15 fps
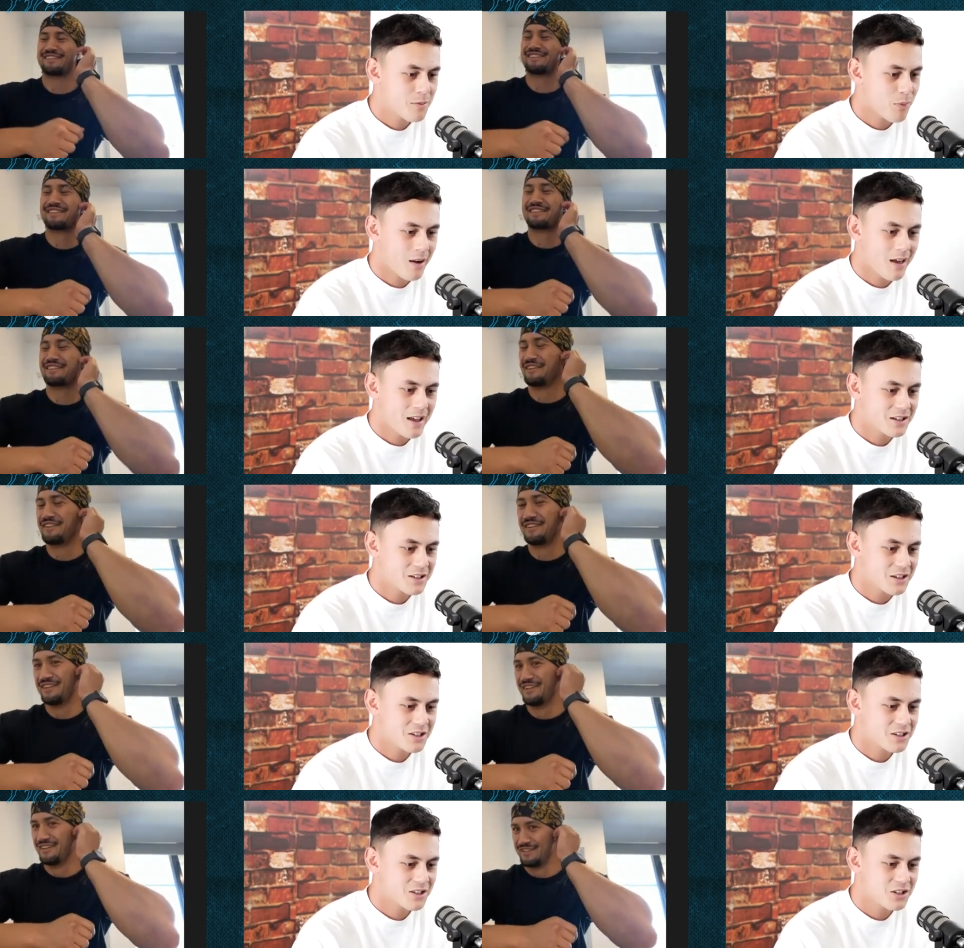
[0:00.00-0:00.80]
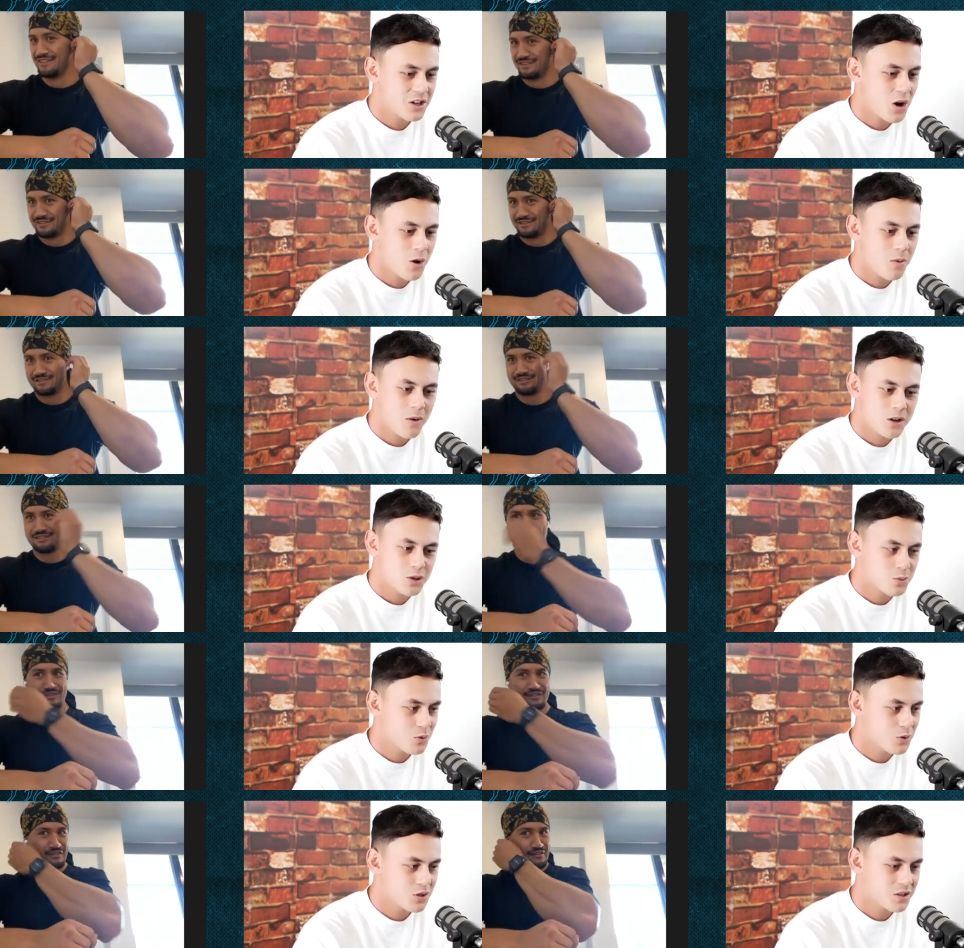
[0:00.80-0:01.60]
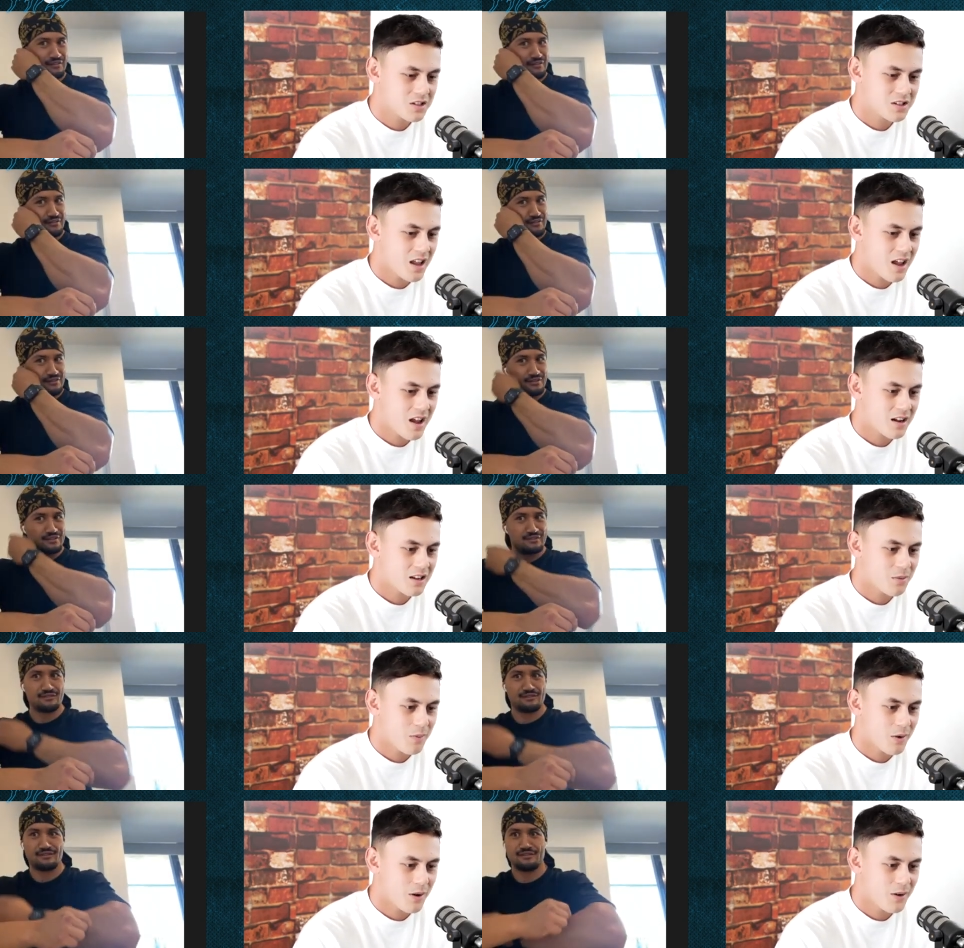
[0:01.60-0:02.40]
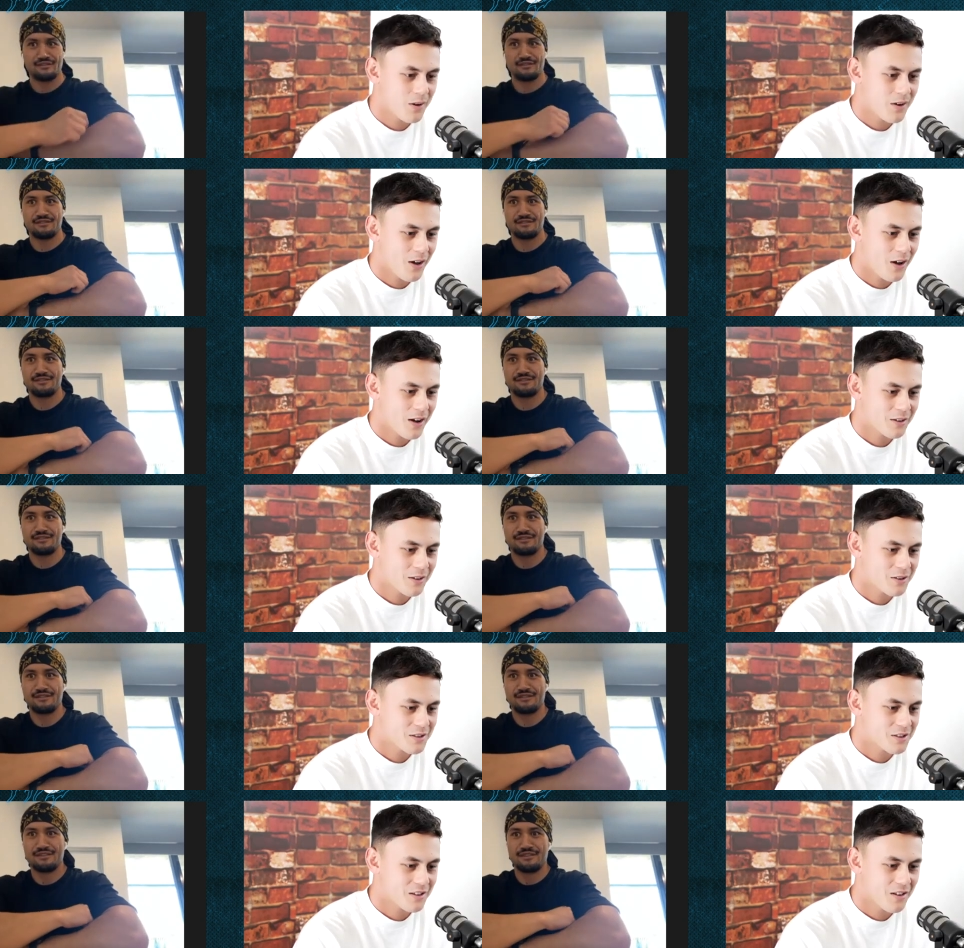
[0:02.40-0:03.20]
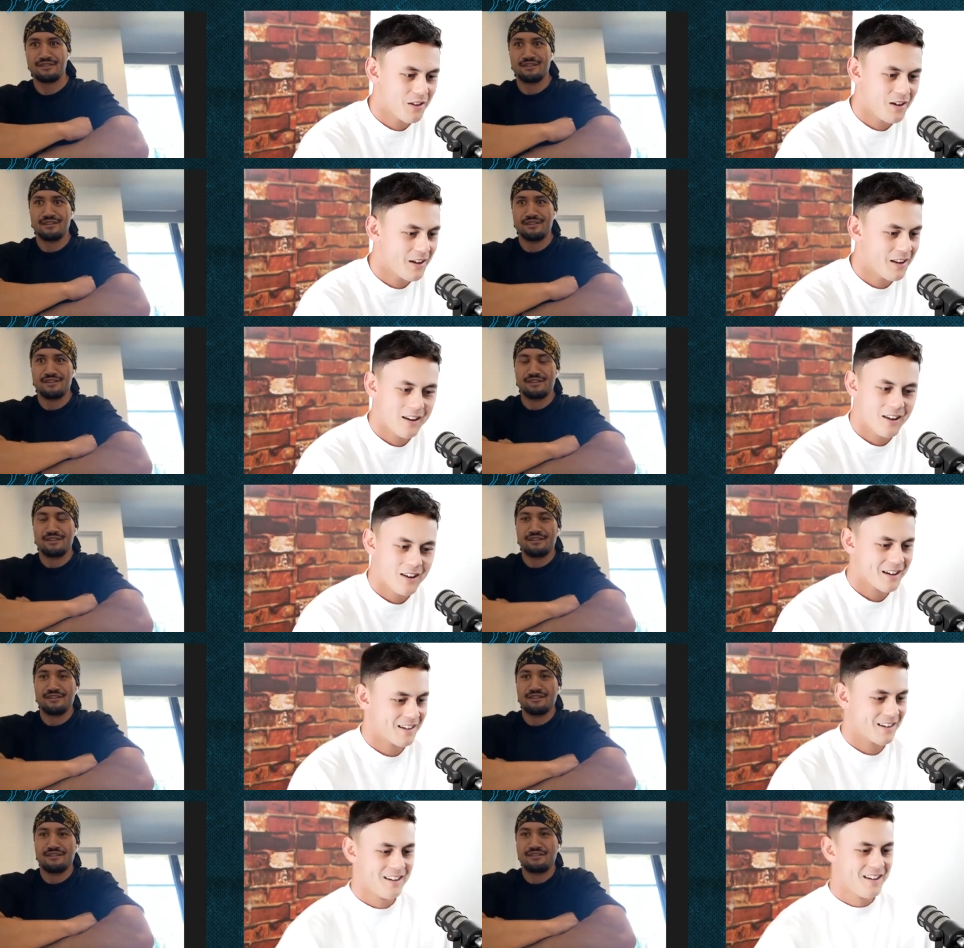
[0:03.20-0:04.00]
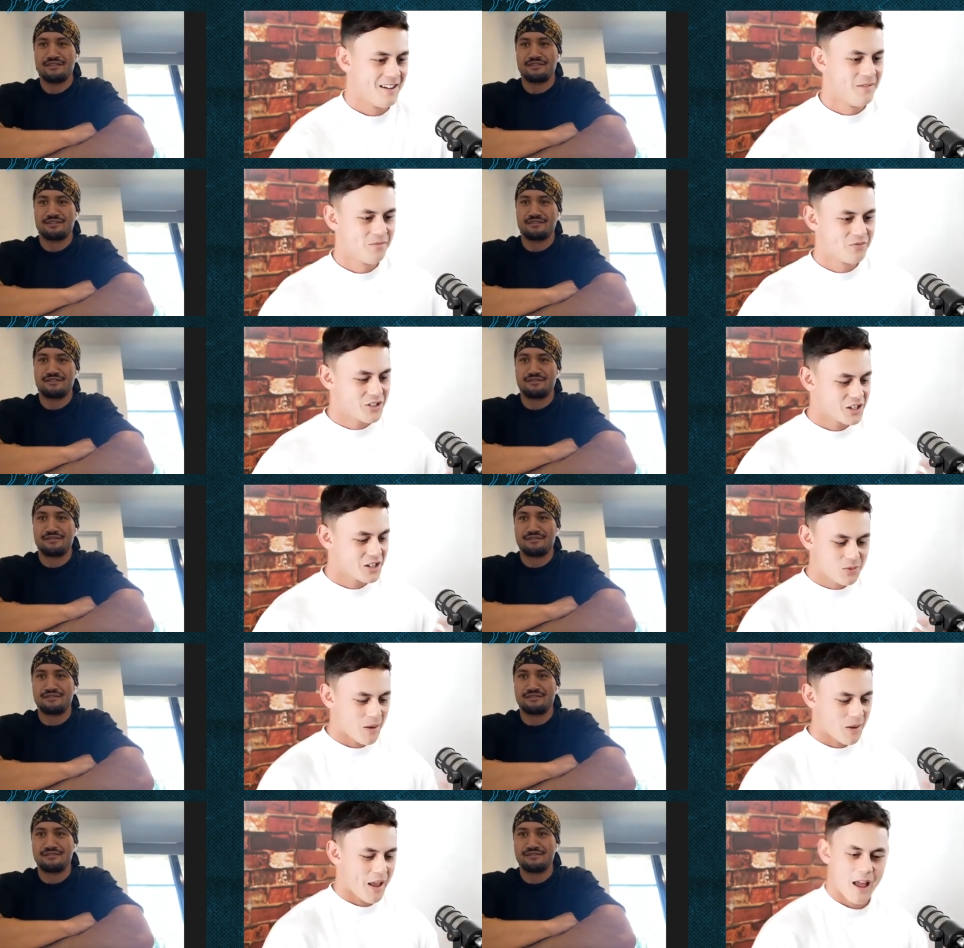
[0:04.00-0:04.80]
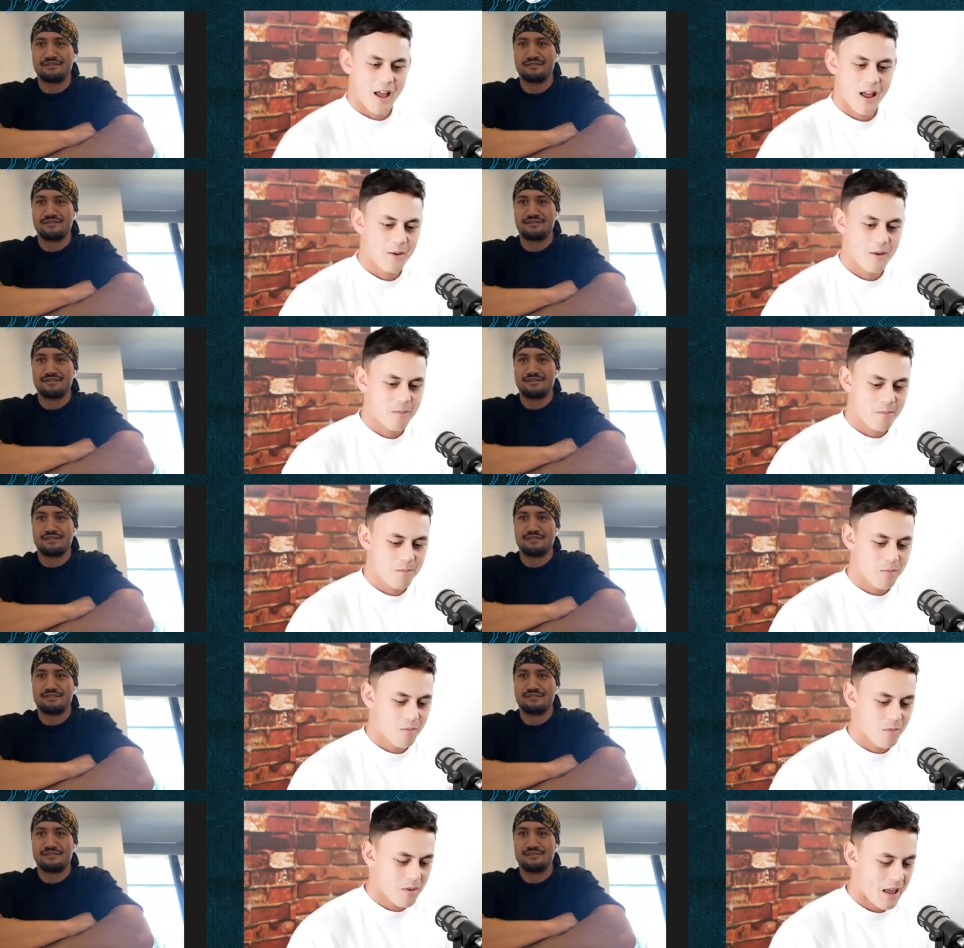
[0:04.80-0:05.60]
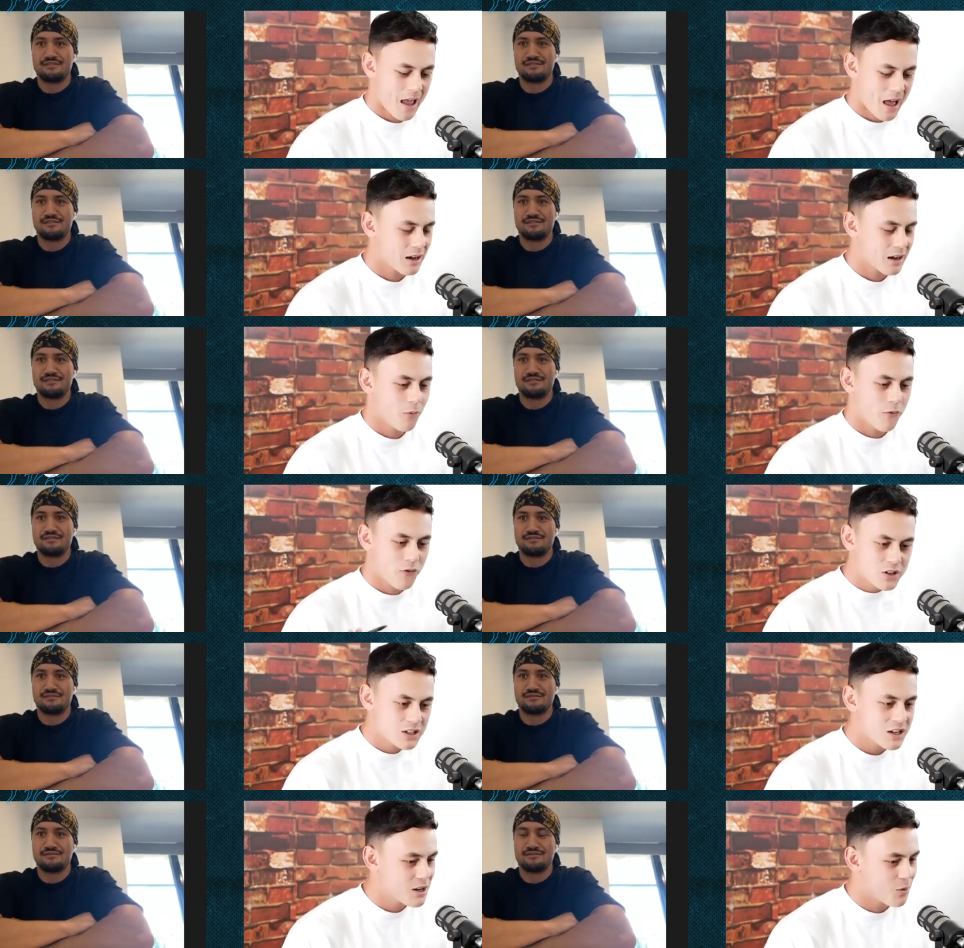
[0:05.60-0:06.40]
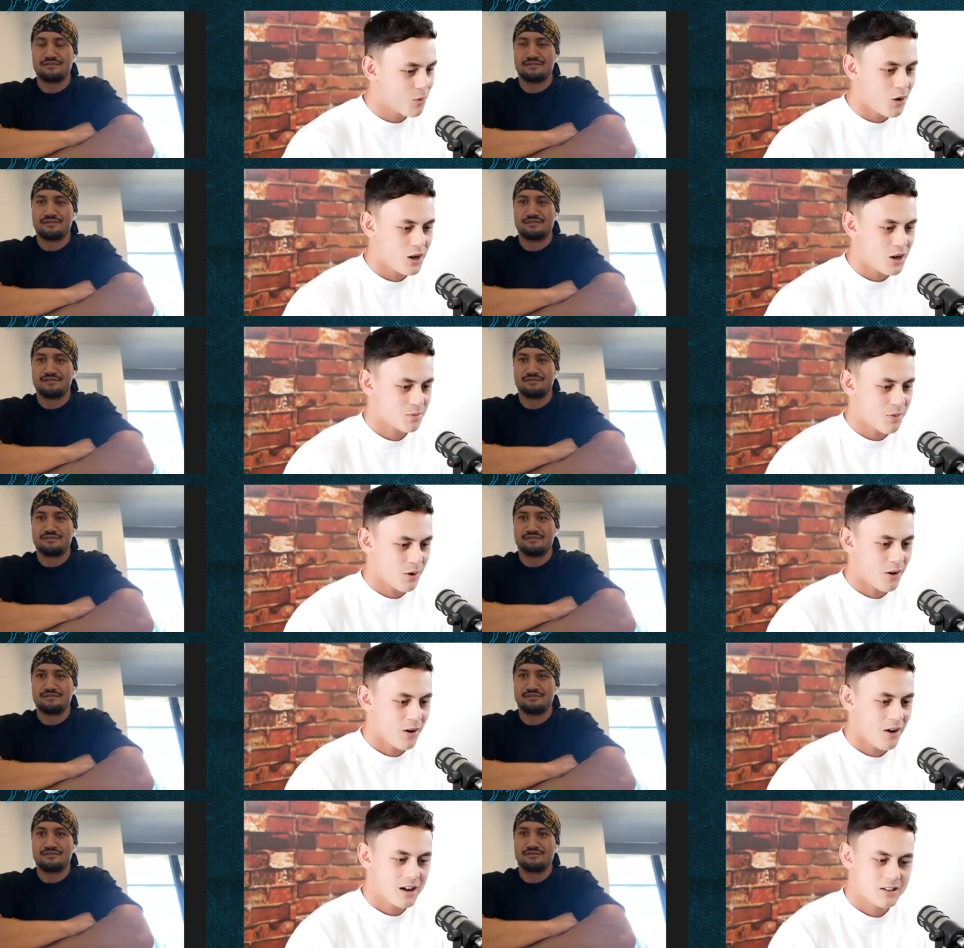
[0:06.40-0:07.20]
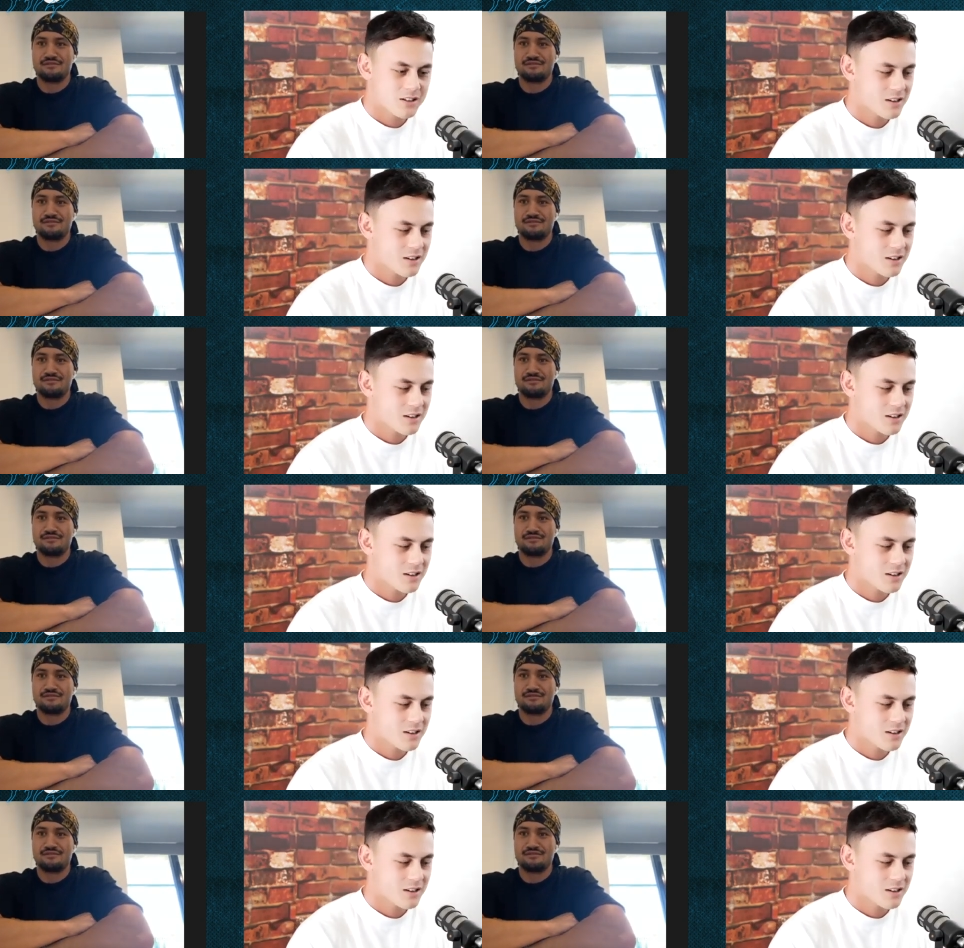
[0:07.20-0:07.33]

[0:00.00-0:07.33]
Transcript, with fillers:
Speaker 1: players are so much more stacked, bro. Like, I, like just athlete physique wise, bro. I